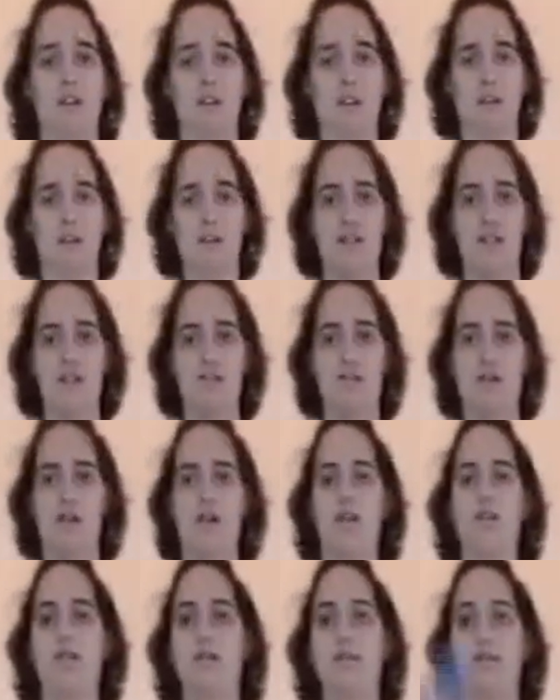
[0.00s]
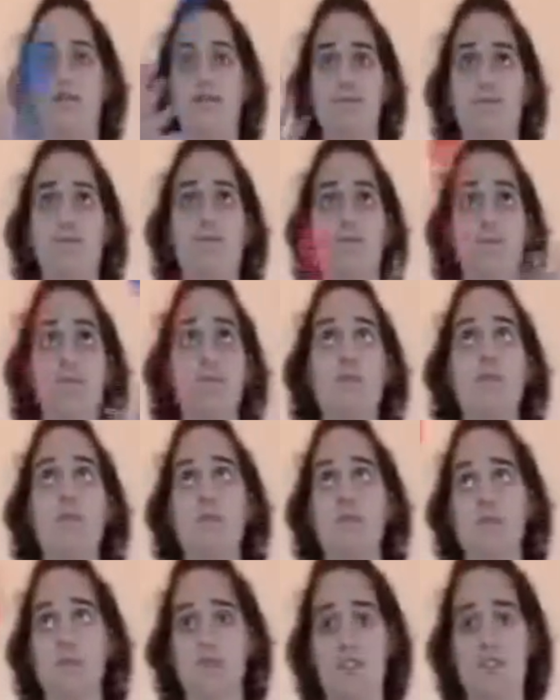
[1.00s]
And that's where
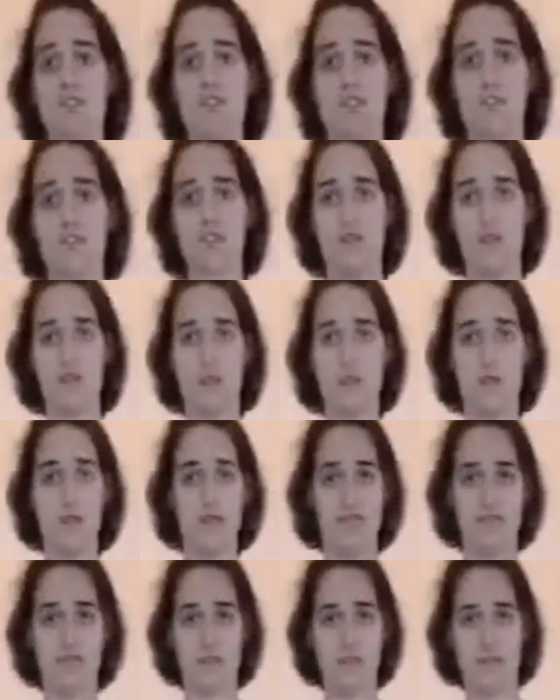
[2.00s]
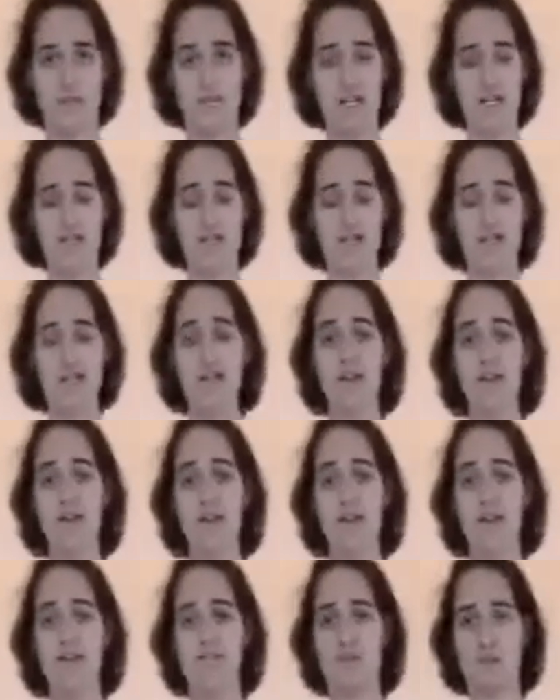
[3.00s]
2 different colored balls come in handy.
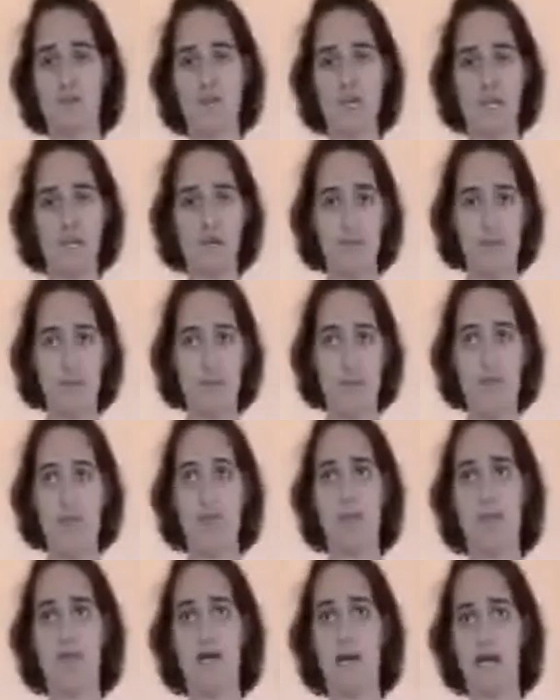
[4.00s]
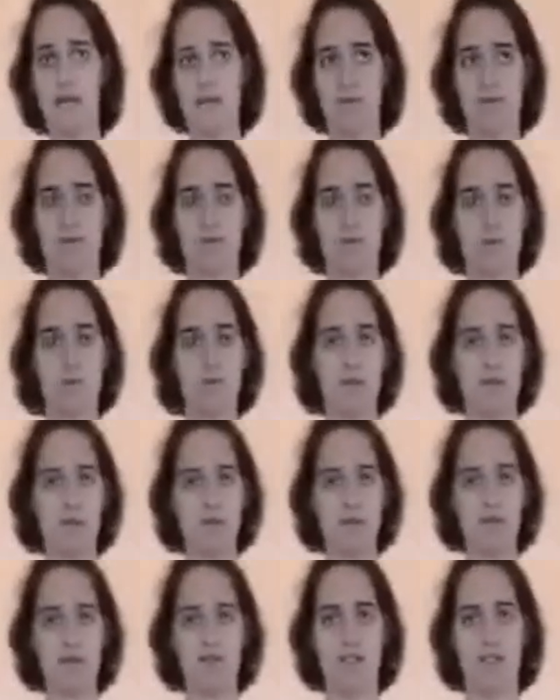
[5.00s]
For me, I prefer blue,
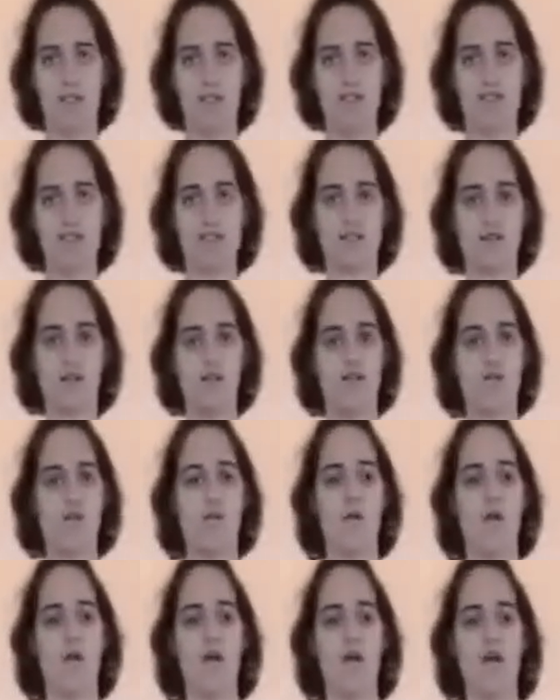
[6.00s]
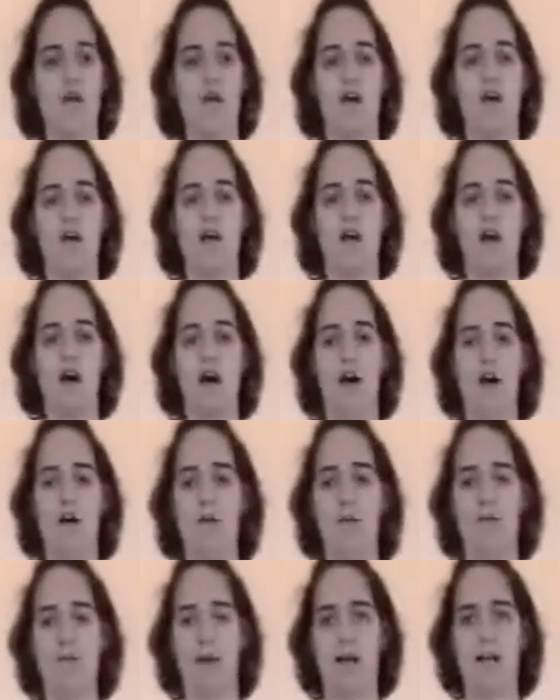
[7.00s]
and so
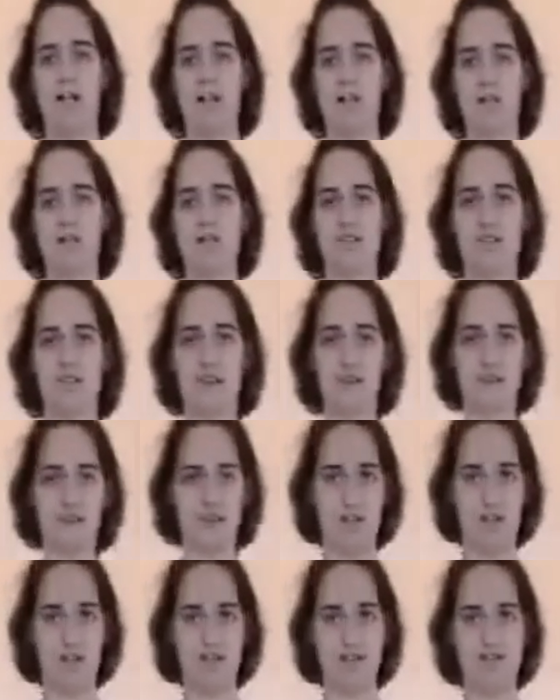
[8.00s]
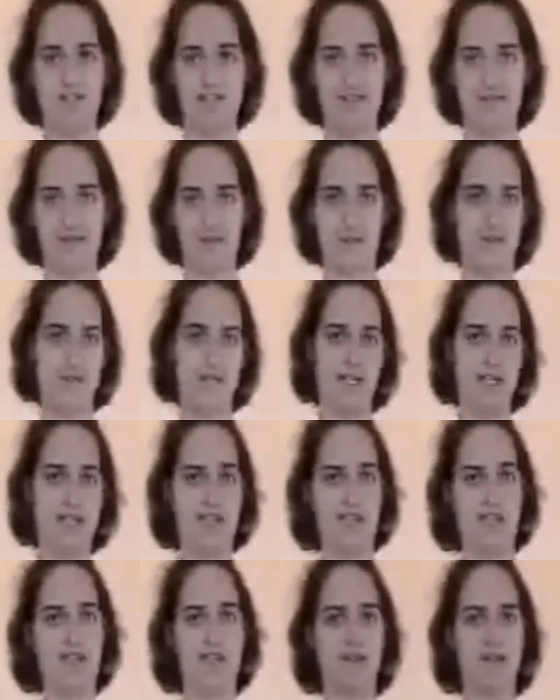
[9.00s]
I always start tossing from the hand
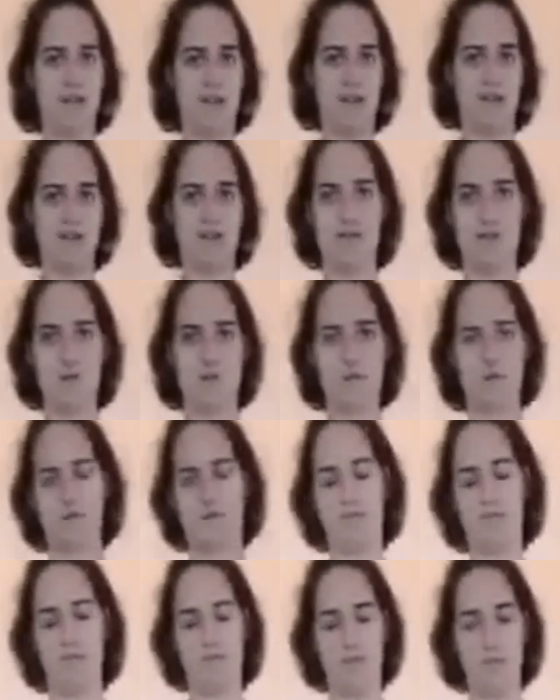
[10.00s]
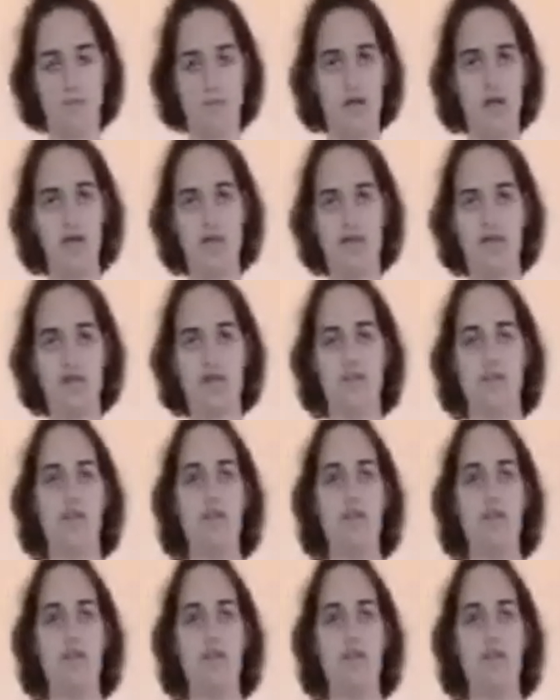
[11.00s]
that has the blue ball in it.